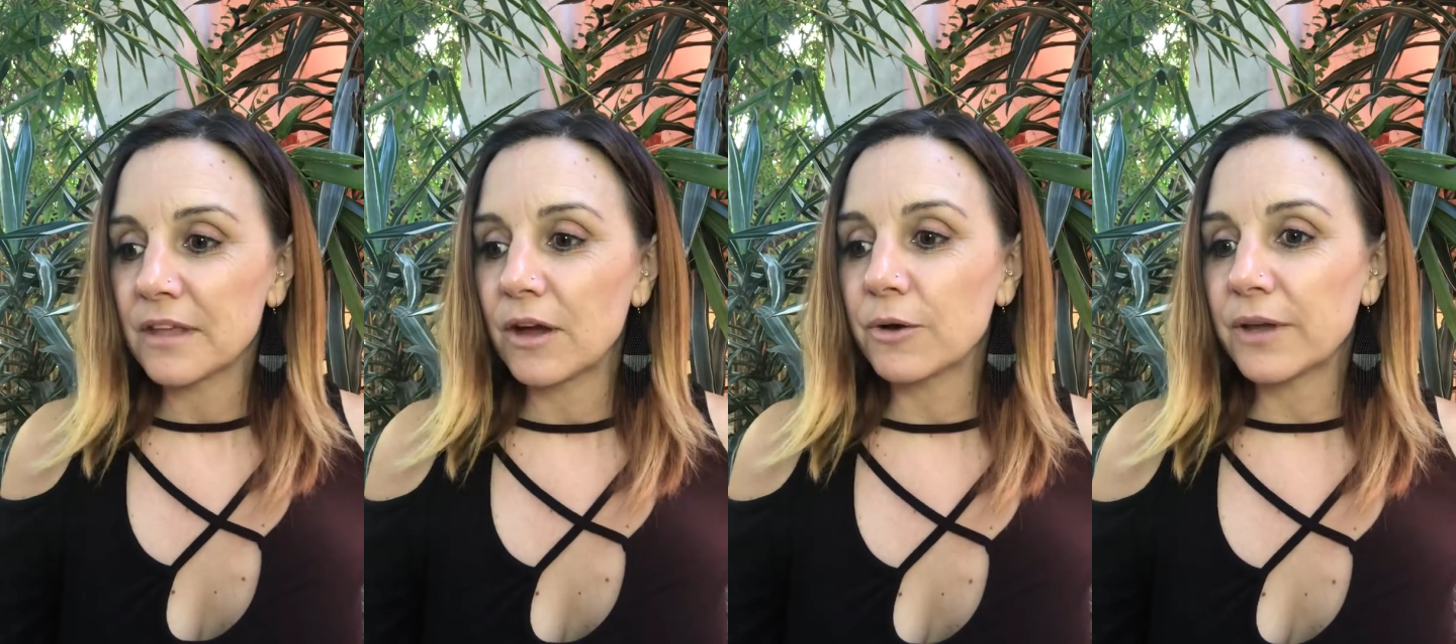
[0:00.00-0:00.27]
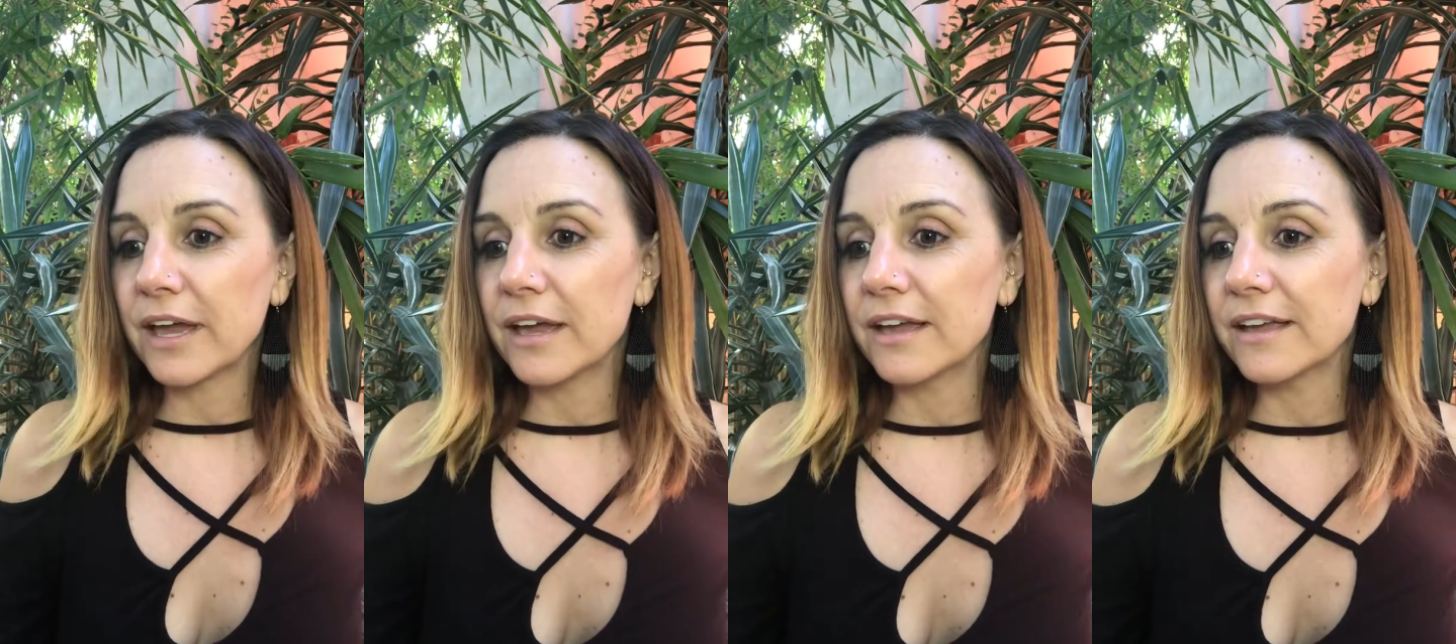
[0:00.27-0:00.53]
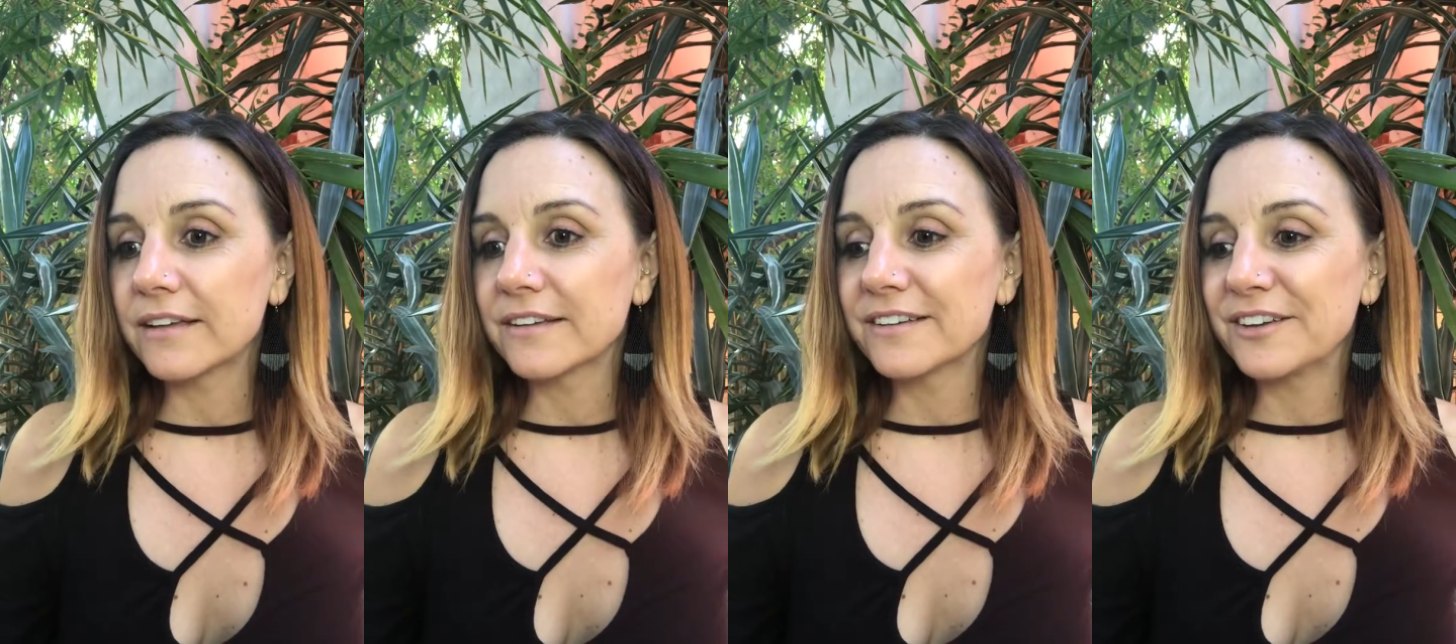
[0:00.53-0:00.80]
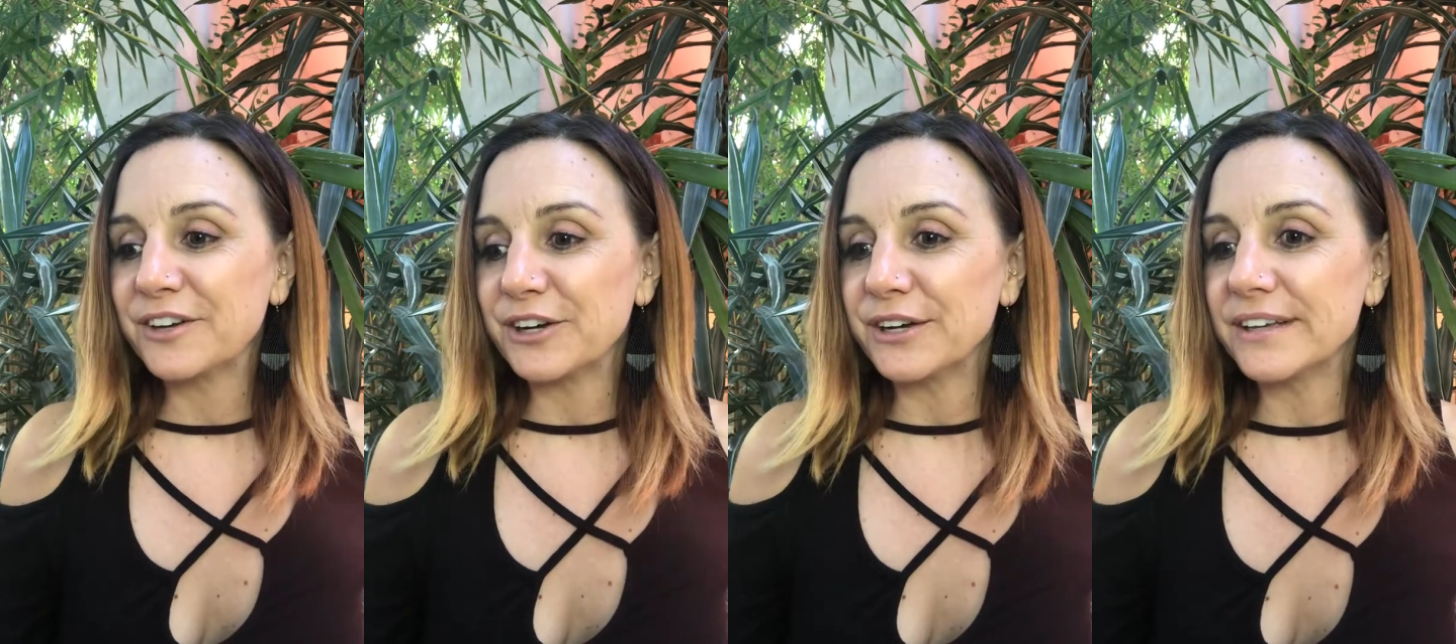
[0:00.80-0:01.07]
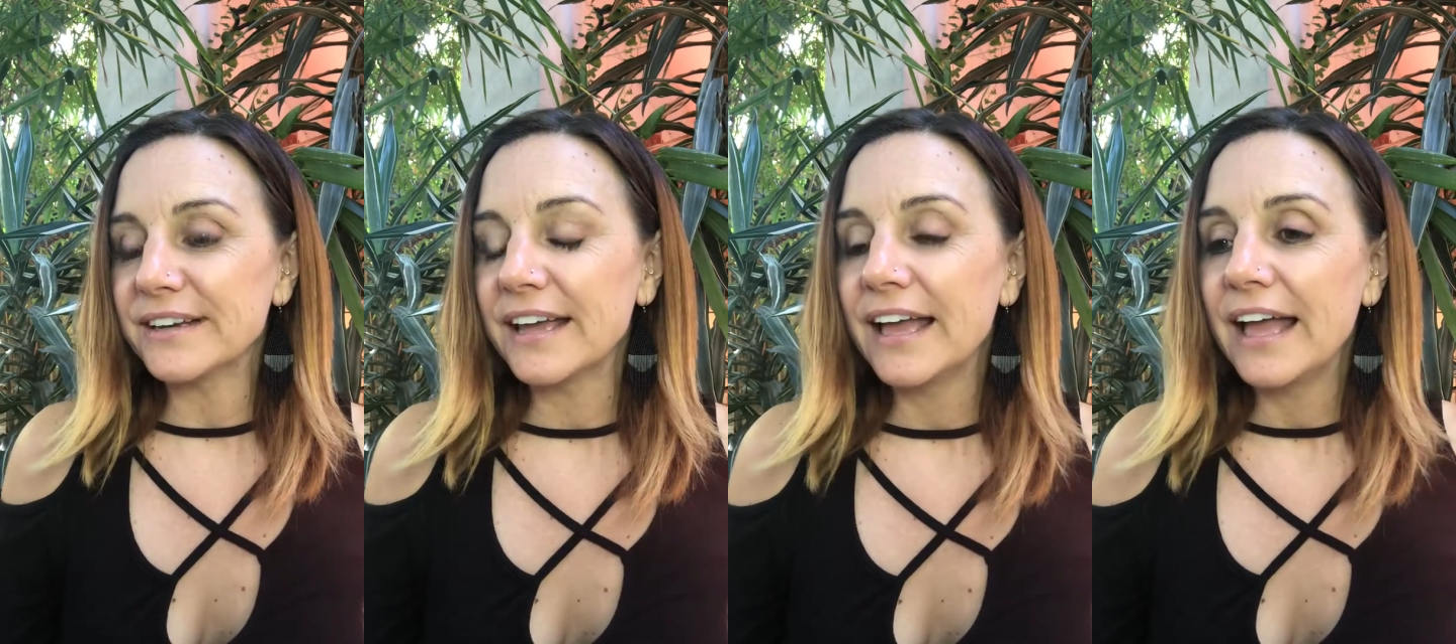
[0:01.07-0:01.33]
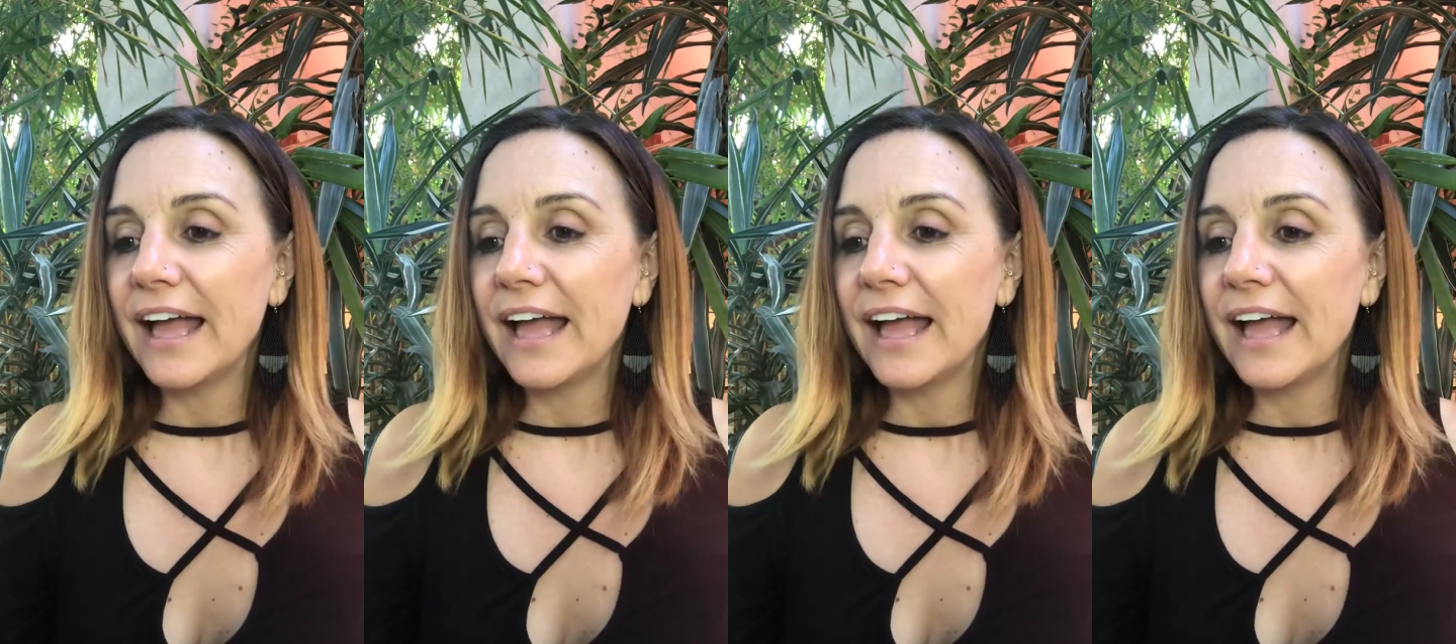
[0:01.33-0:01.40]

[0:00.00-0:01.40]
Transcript: Okay, good.